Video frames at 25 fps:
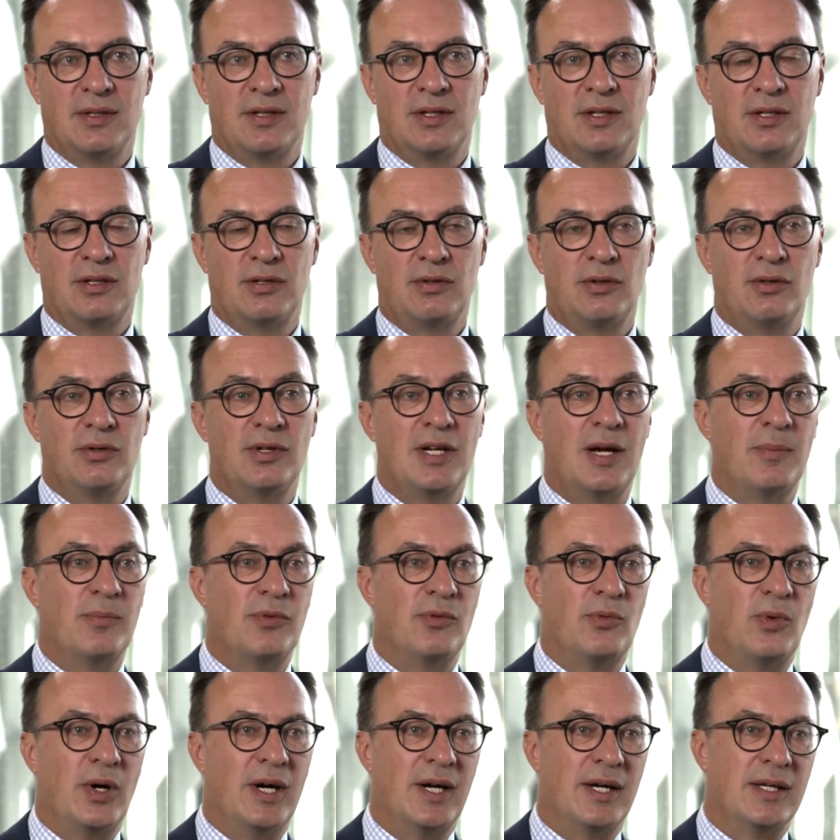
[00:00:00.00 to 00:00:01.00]
through a number
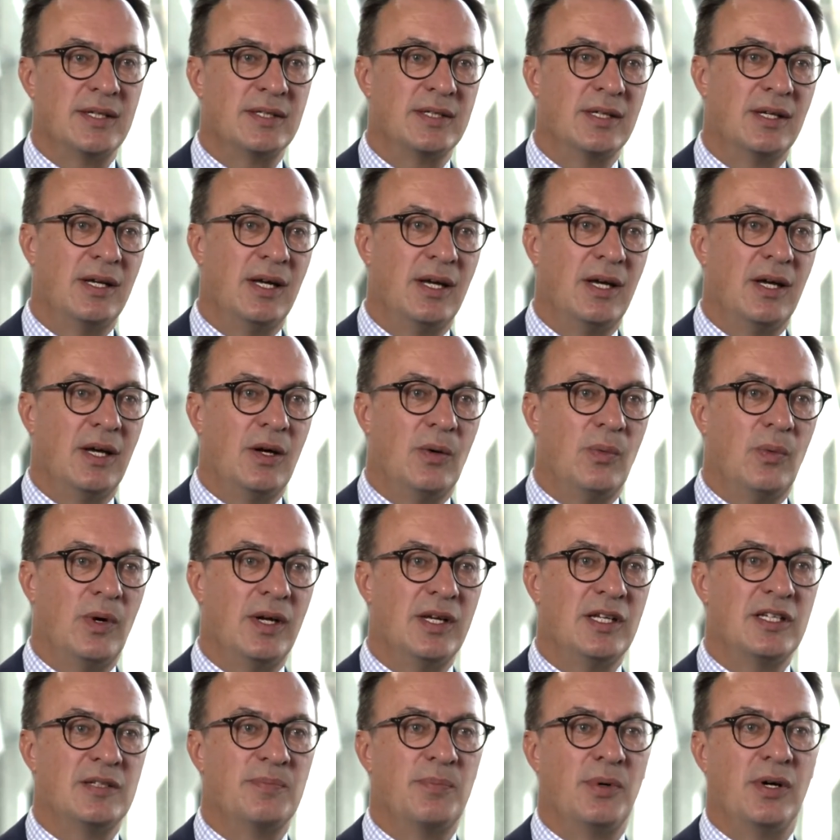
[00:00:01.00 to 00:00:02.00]
of ways.
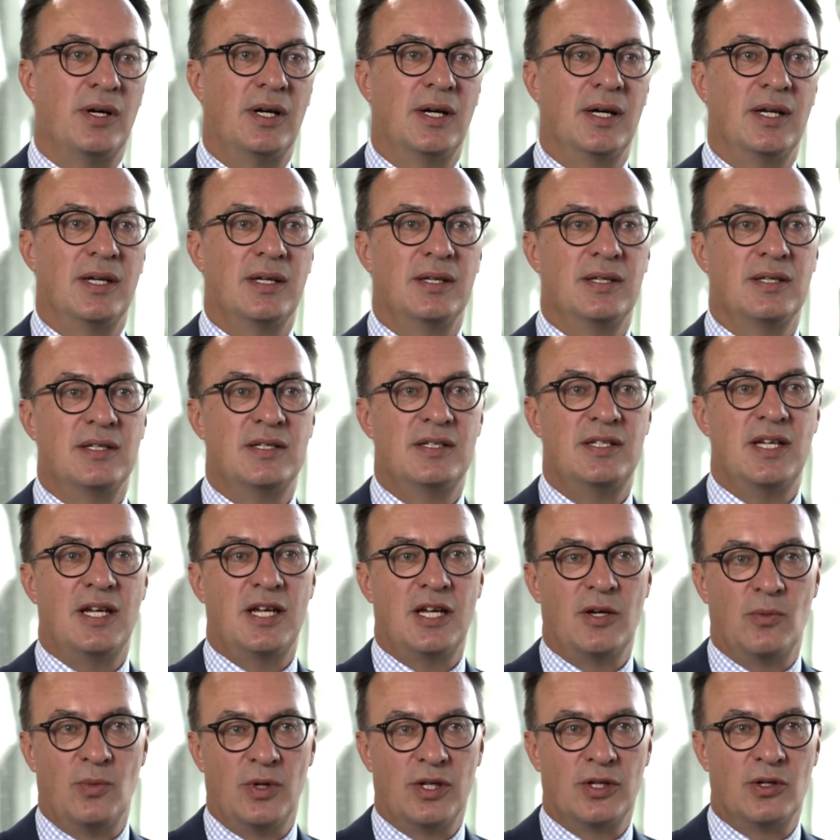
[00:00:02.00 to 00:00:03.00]
One is by
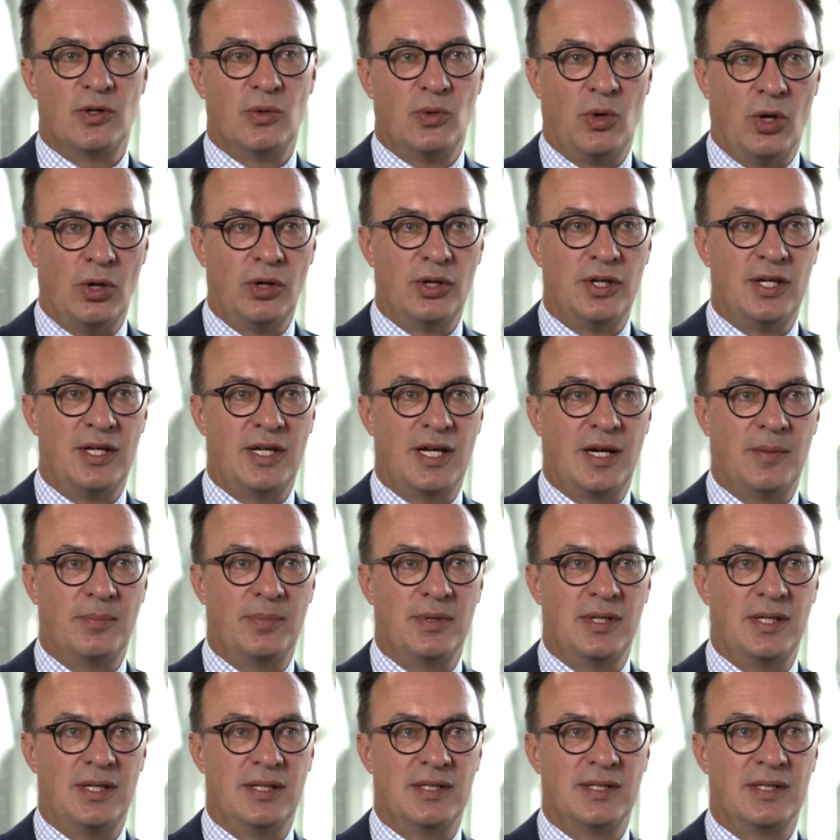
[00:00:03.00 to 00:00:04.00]
sticking with quality
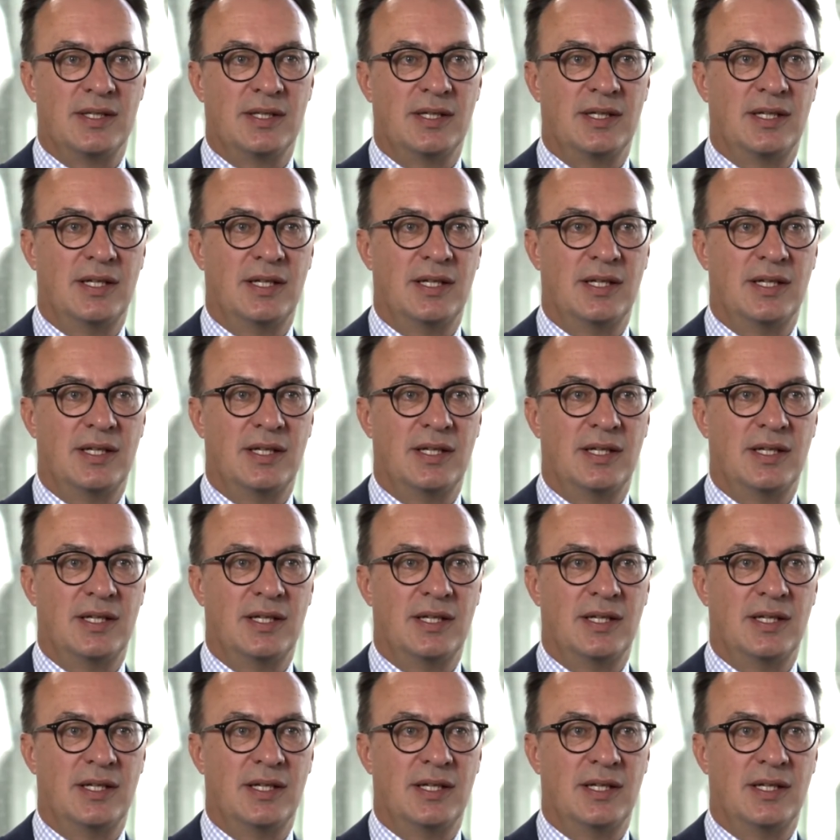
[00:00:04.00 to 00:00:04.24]
companies,